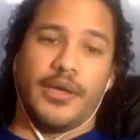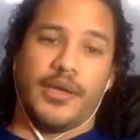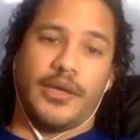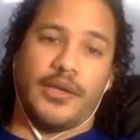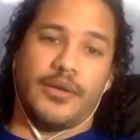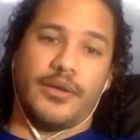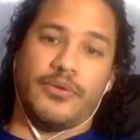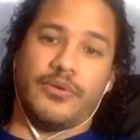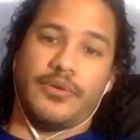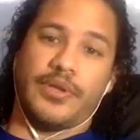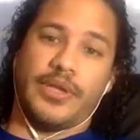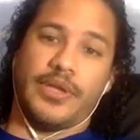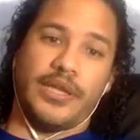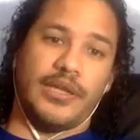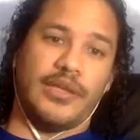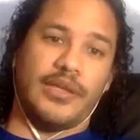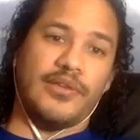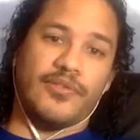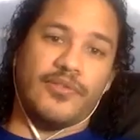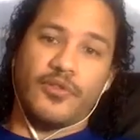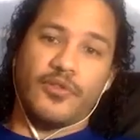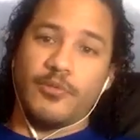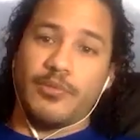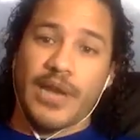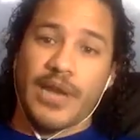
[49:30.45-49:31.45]
You know, he
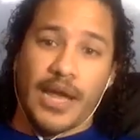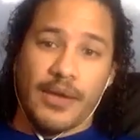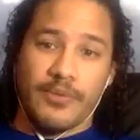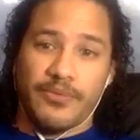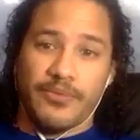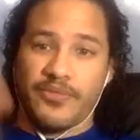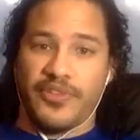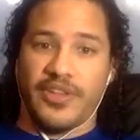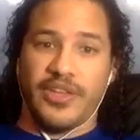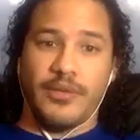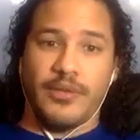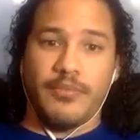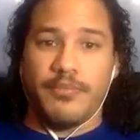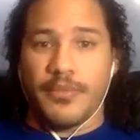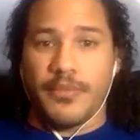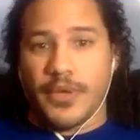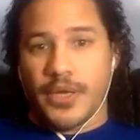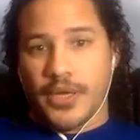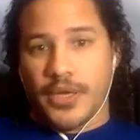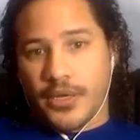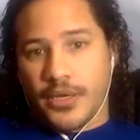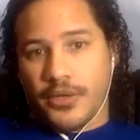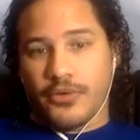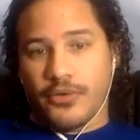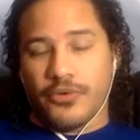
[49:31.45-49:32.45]
scuba dives deep.
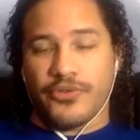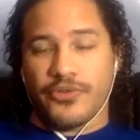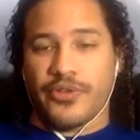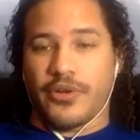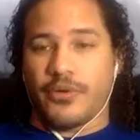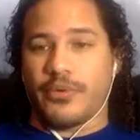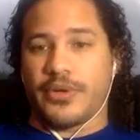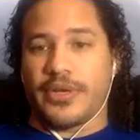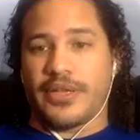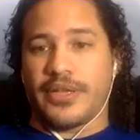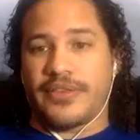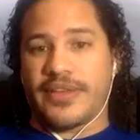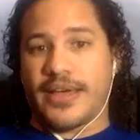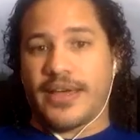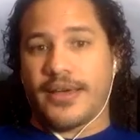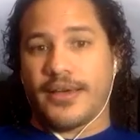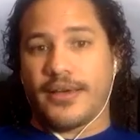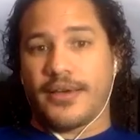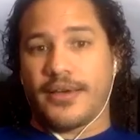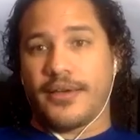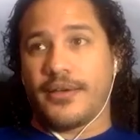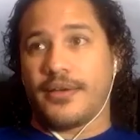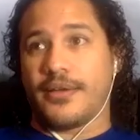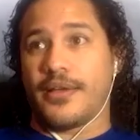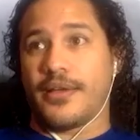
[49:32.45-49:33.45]
He goes down with a tank,
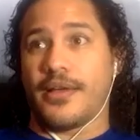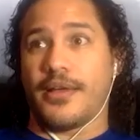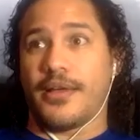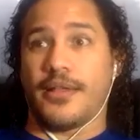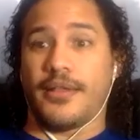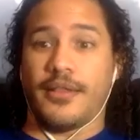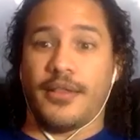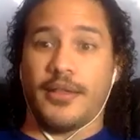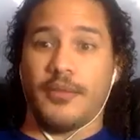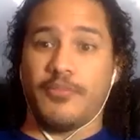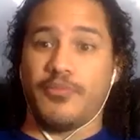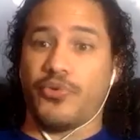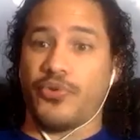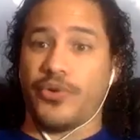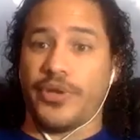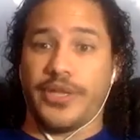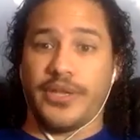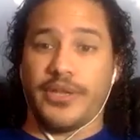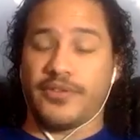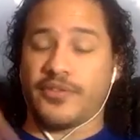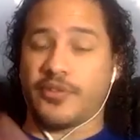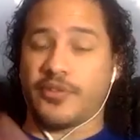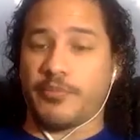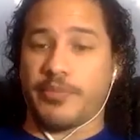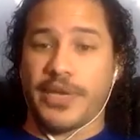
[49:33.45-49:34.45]
and the buoy
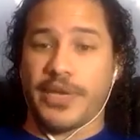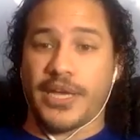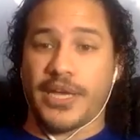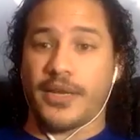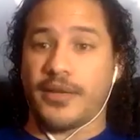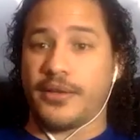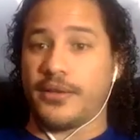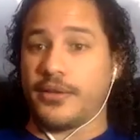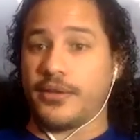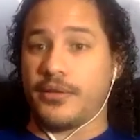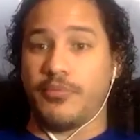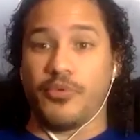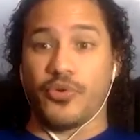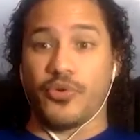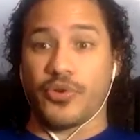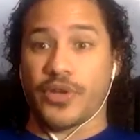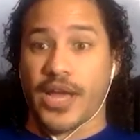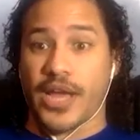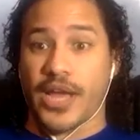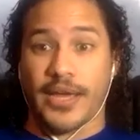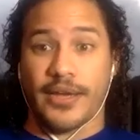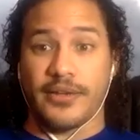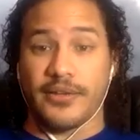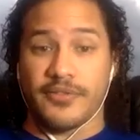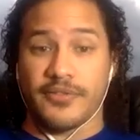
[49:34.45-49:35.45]
disappeared, and the boat
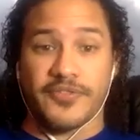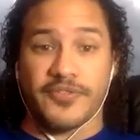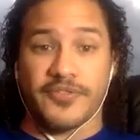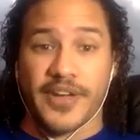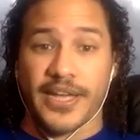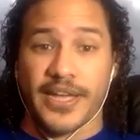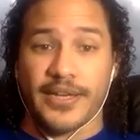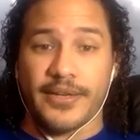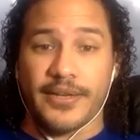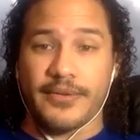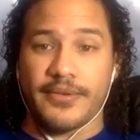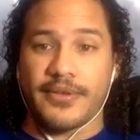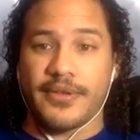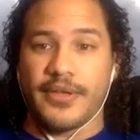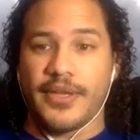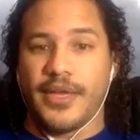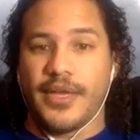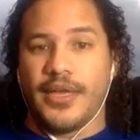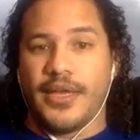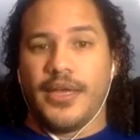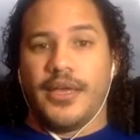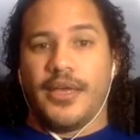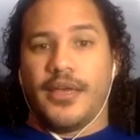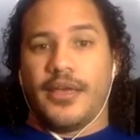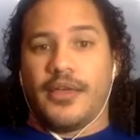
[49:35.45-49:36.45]
guy couldn't find it.
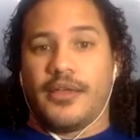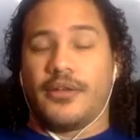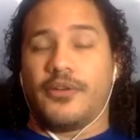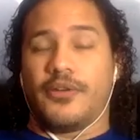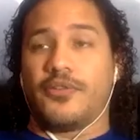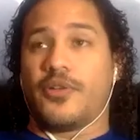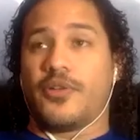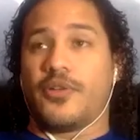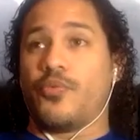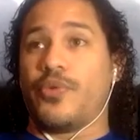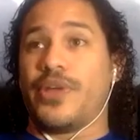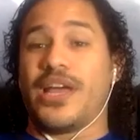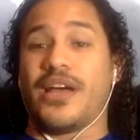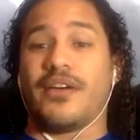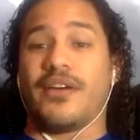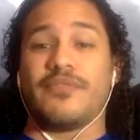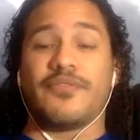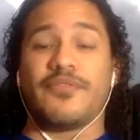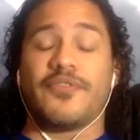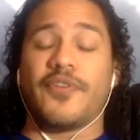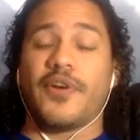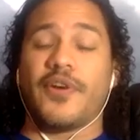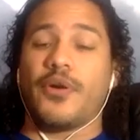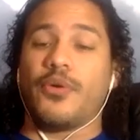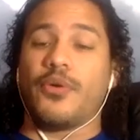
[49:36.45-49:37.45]
You know, and we
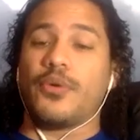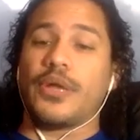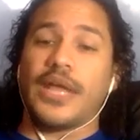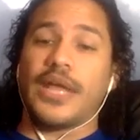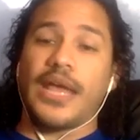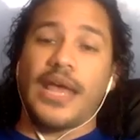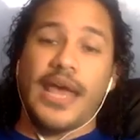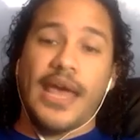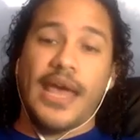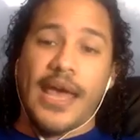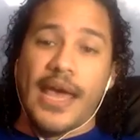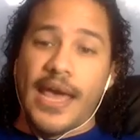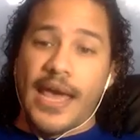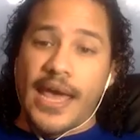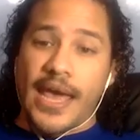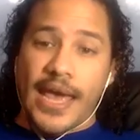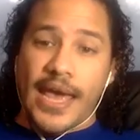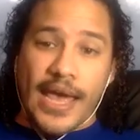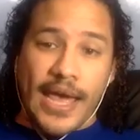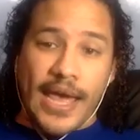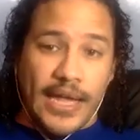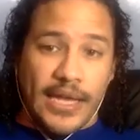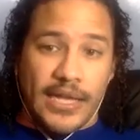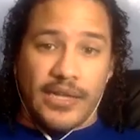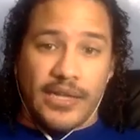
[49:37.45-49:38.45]
haven't found
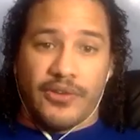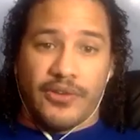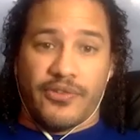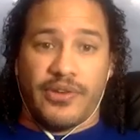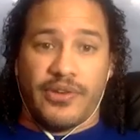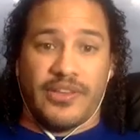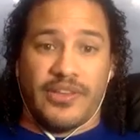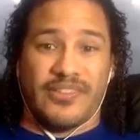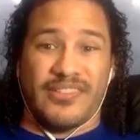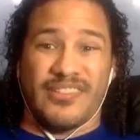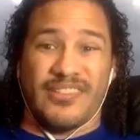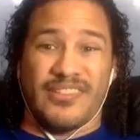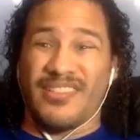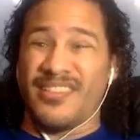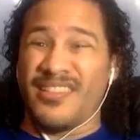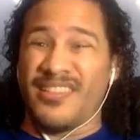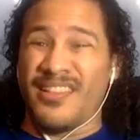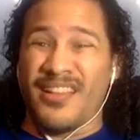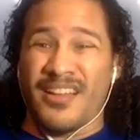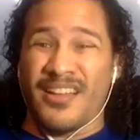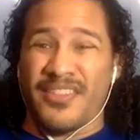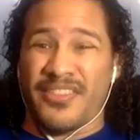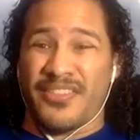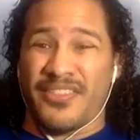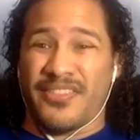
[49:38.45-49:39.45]
any trace,
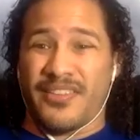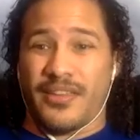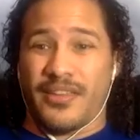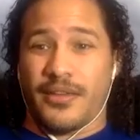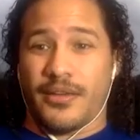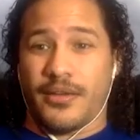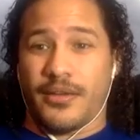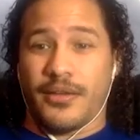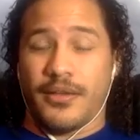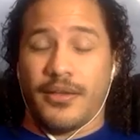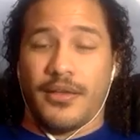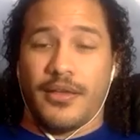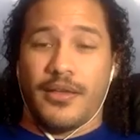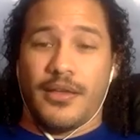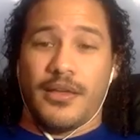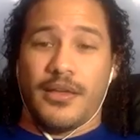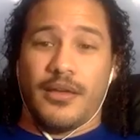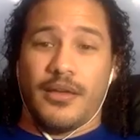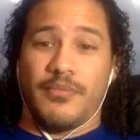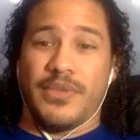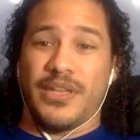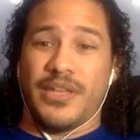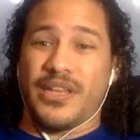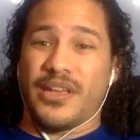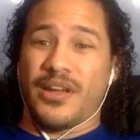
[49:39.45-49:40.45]
nothing.
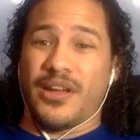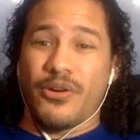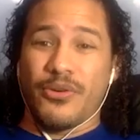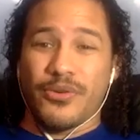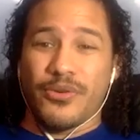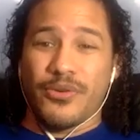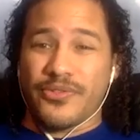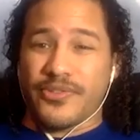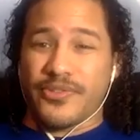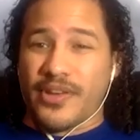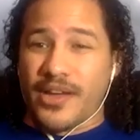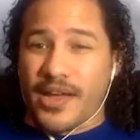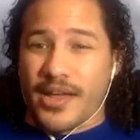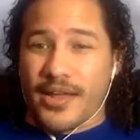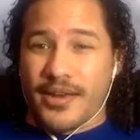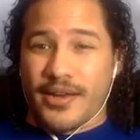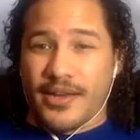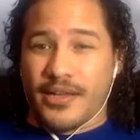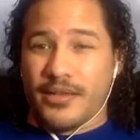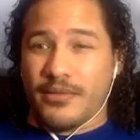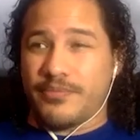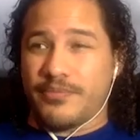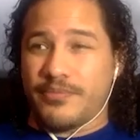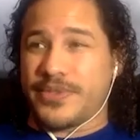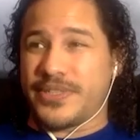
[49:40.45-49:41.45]
The Coast Guard
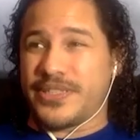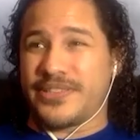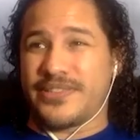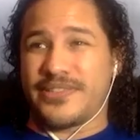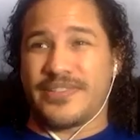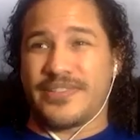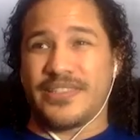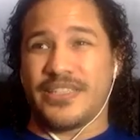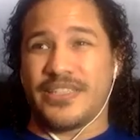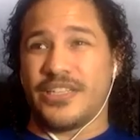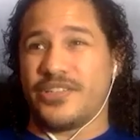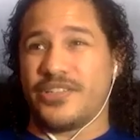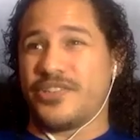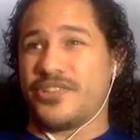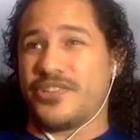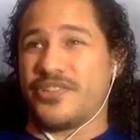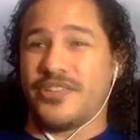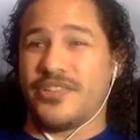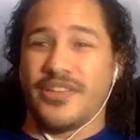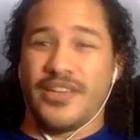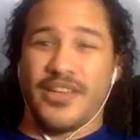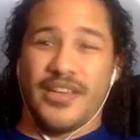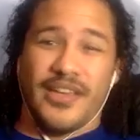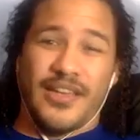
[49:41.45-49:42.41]
help us search.